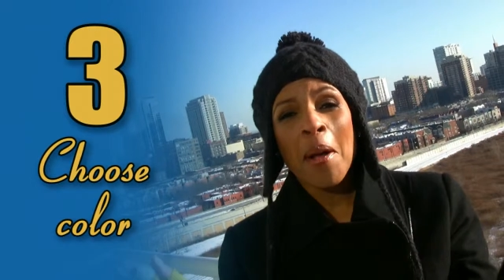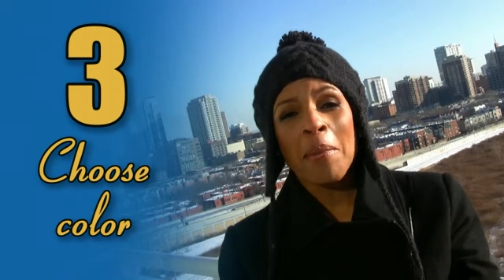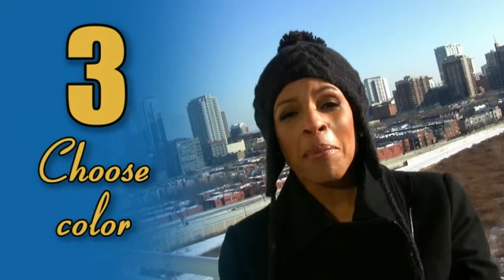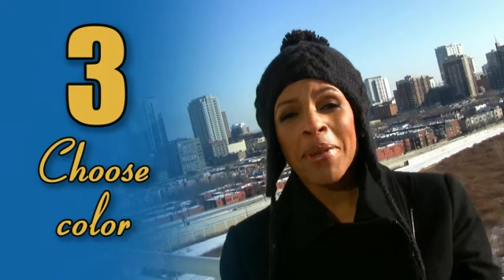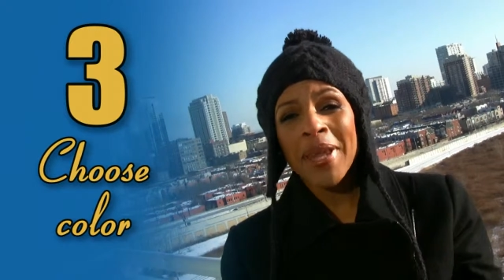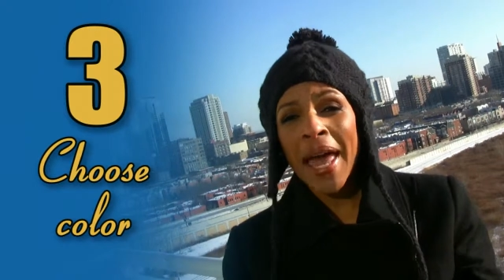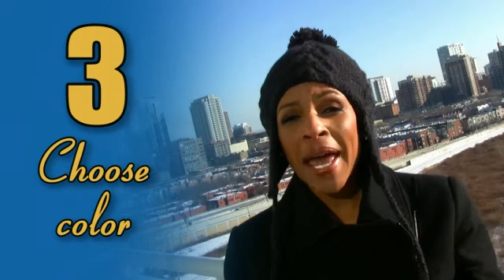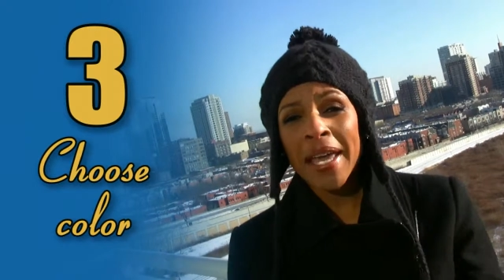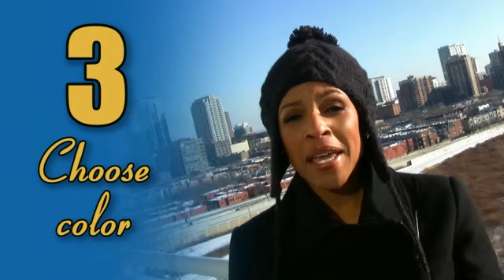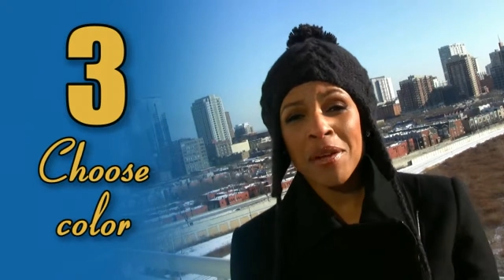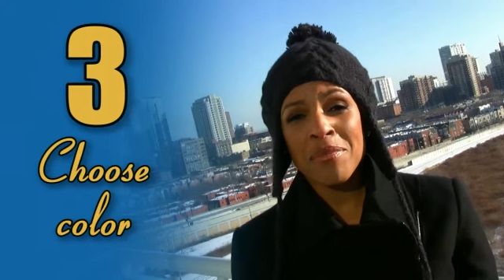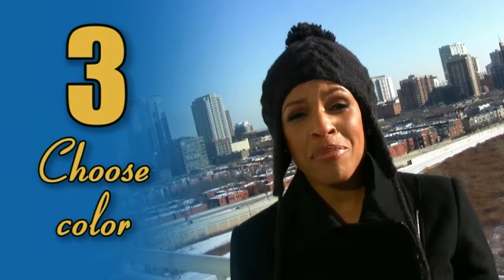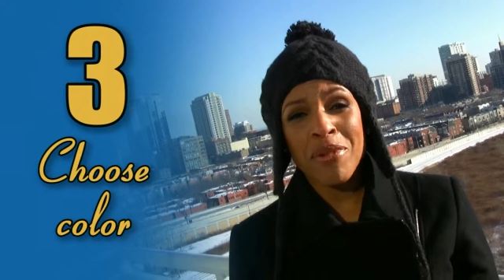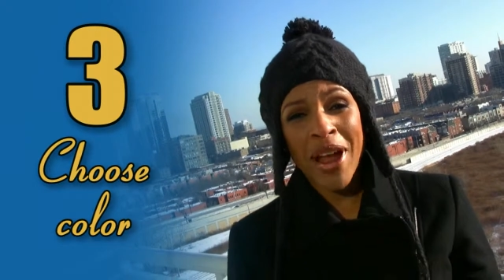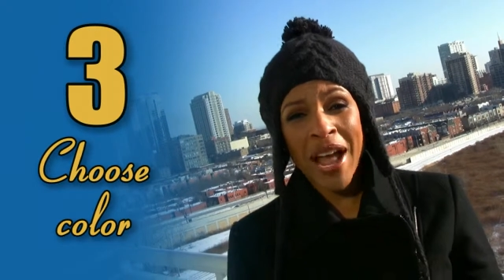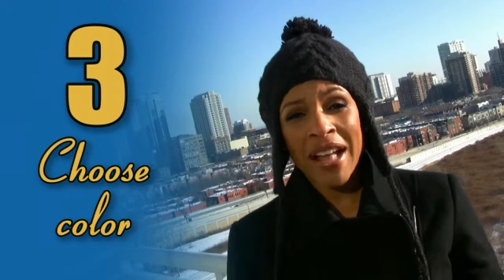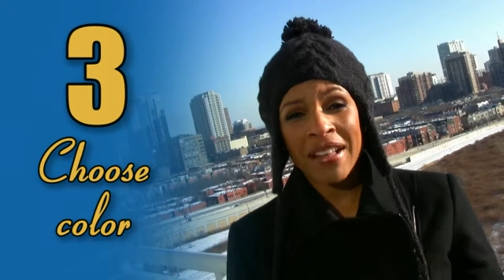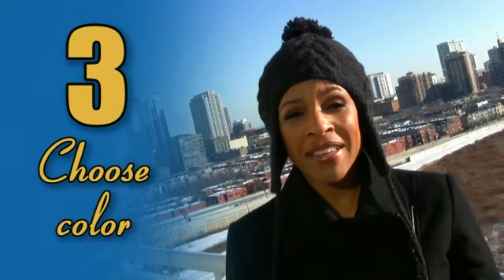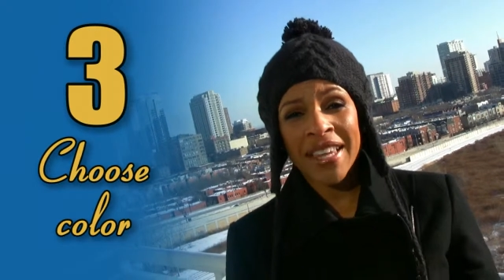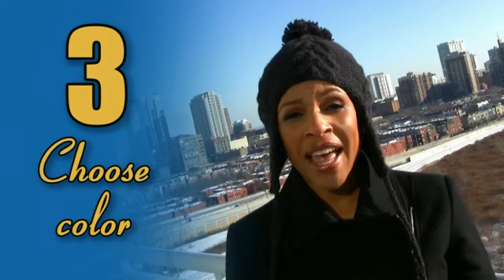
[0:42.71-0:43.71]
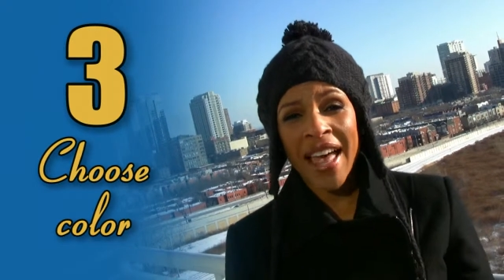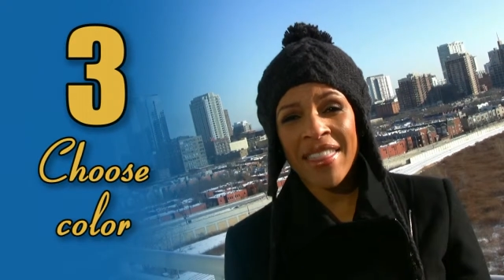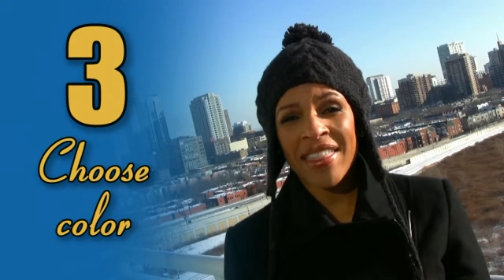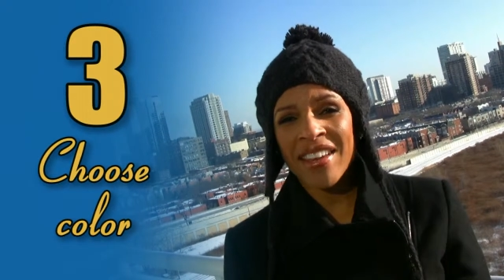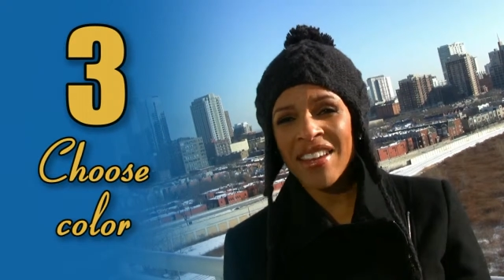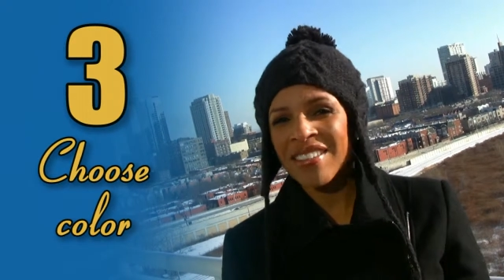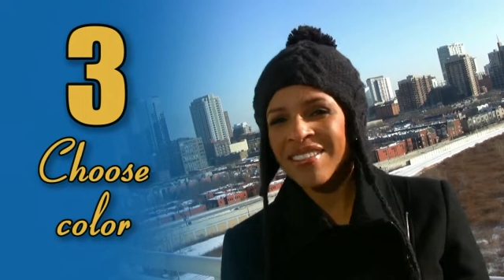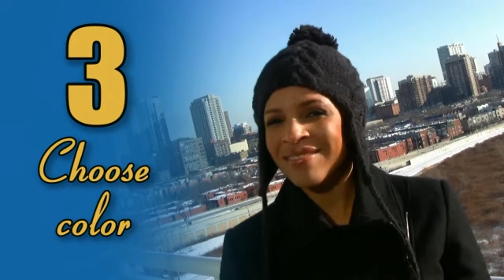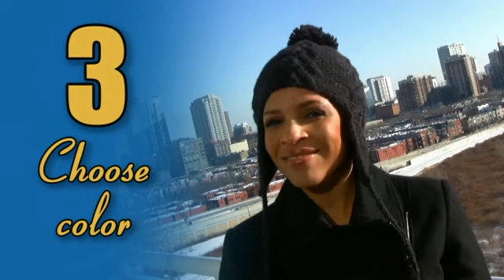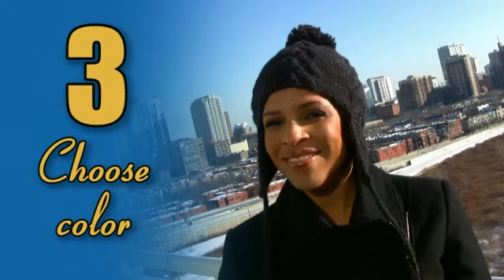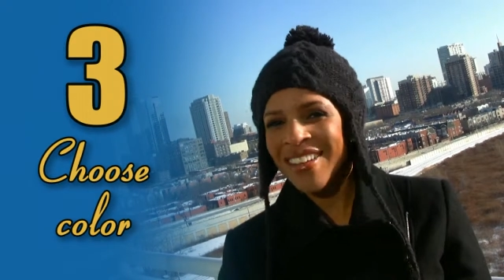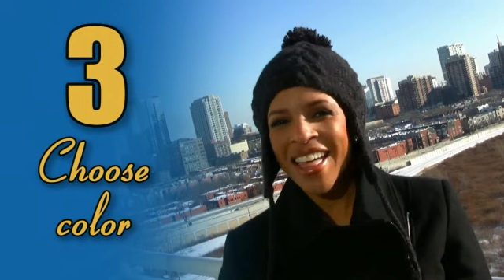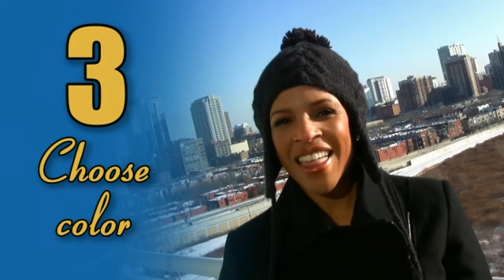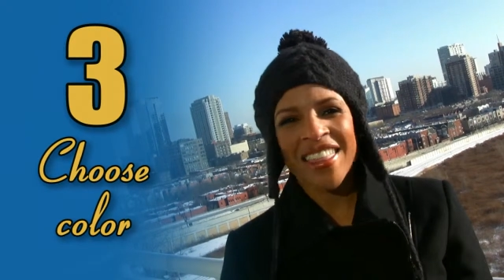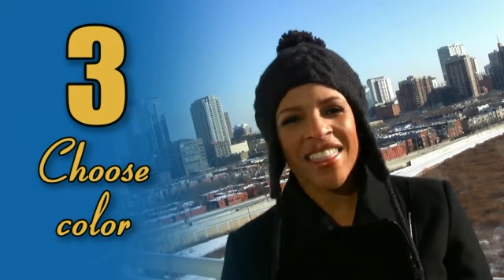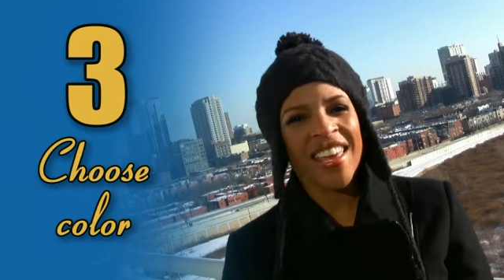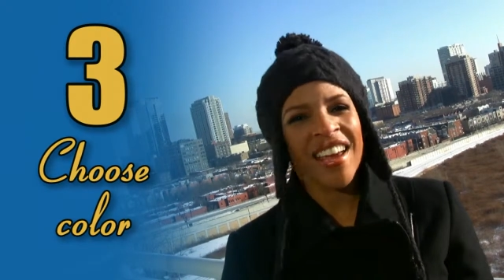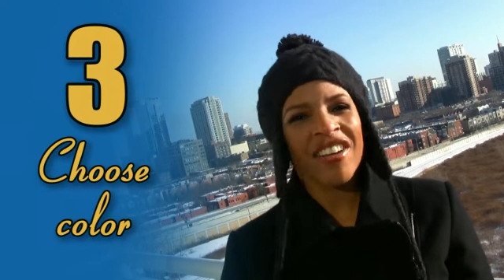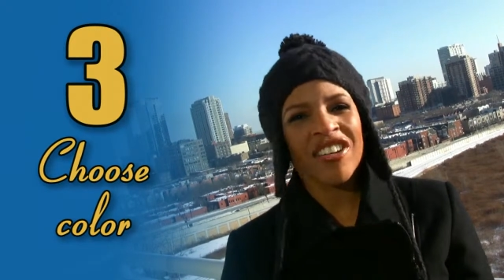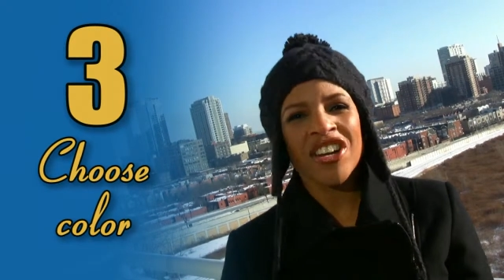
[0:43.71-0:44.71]
Black and brown leather,
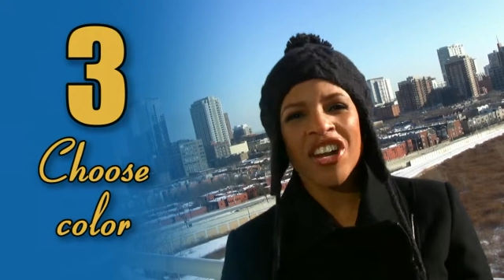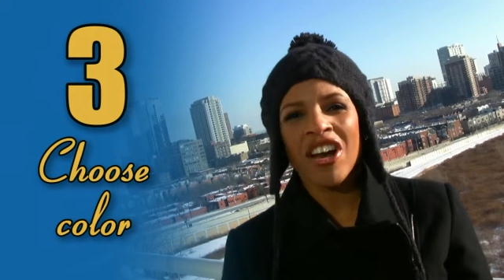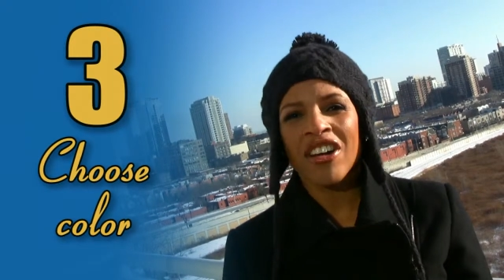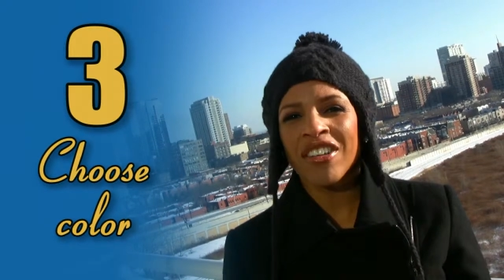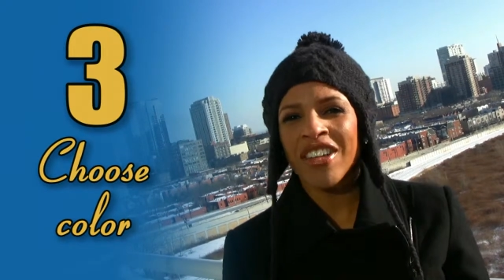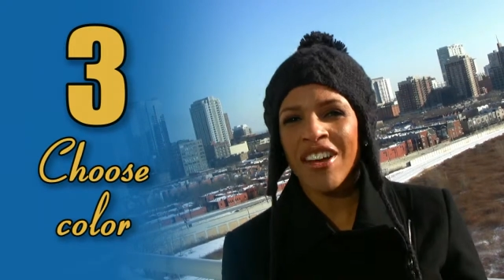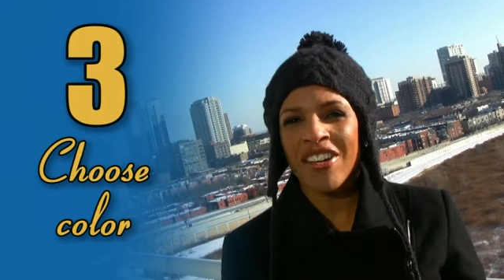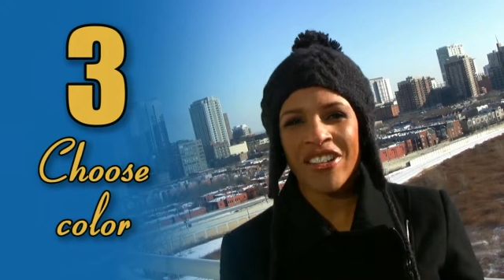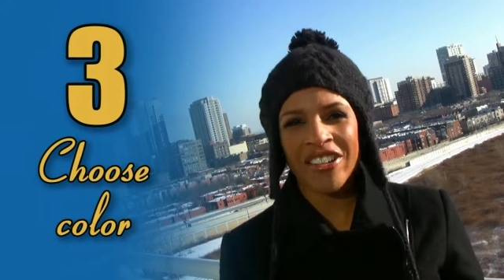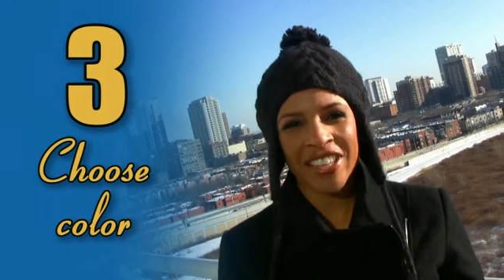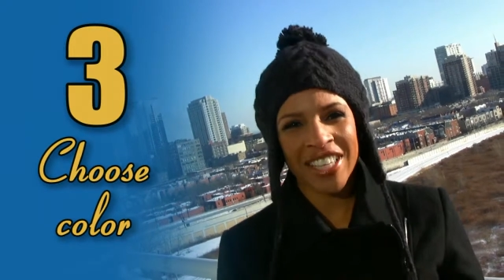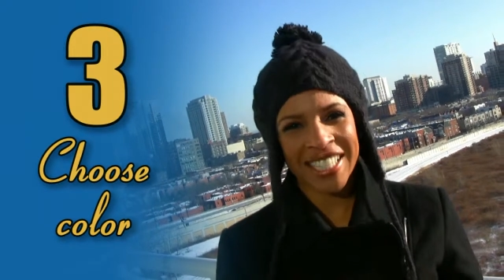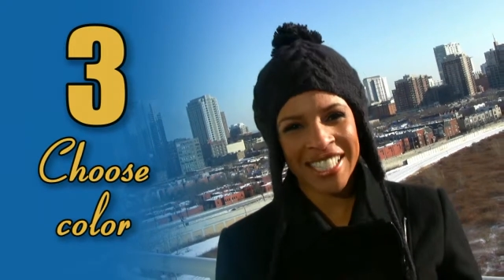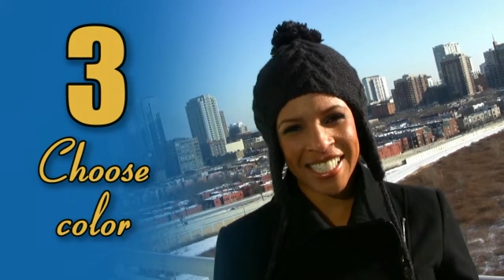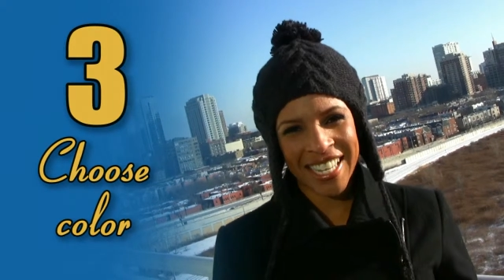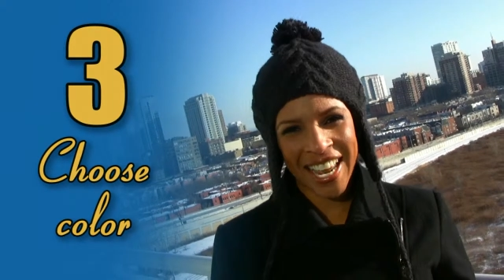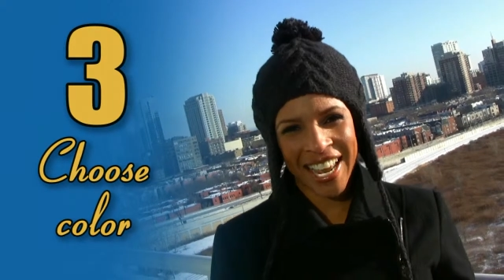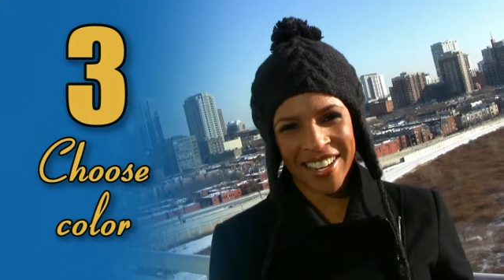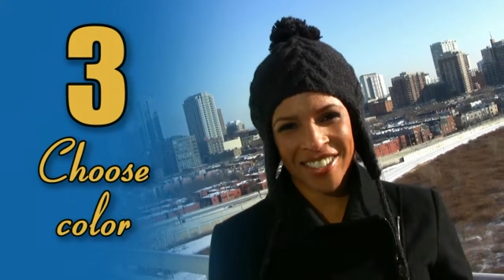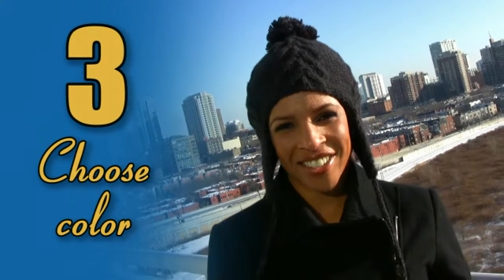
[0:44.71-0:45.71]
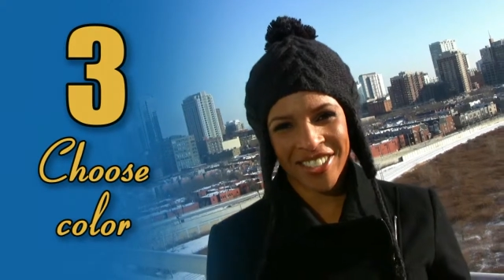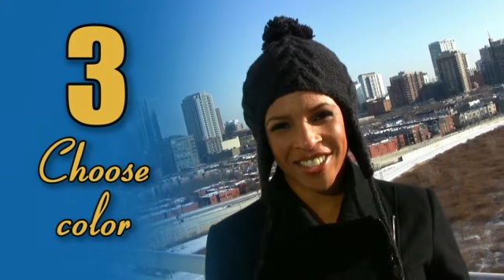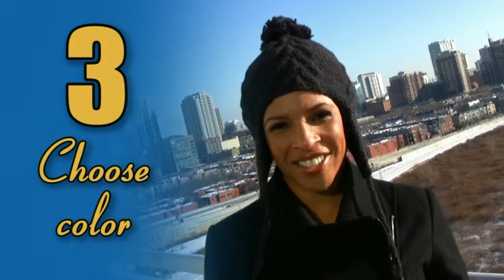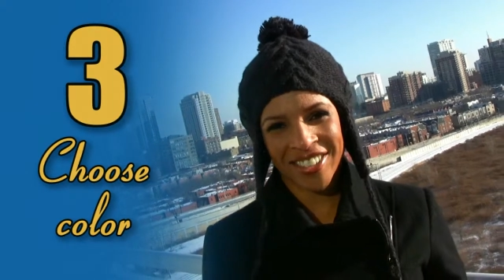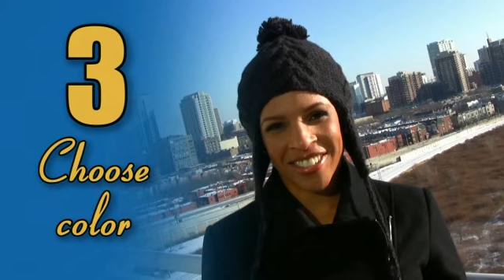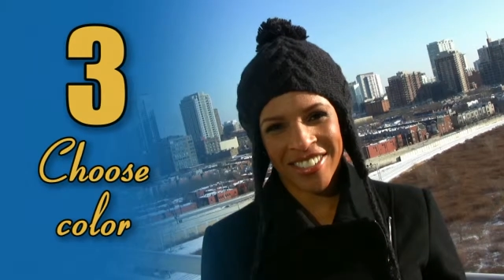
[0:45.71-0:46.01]
they're no longer the standard.